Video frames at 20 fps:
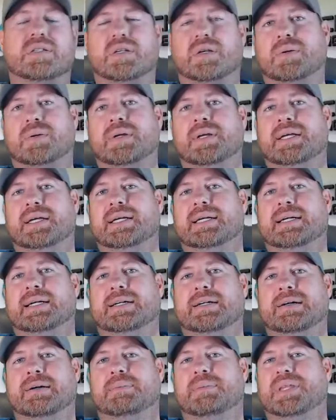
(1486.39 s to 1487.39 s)
So,
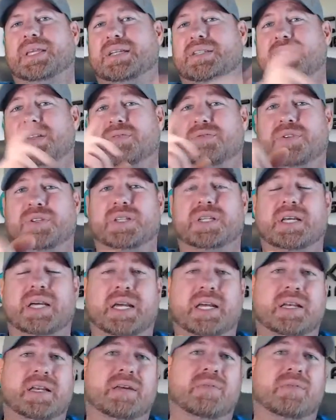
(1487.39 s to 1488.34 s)
but that's it for tonight.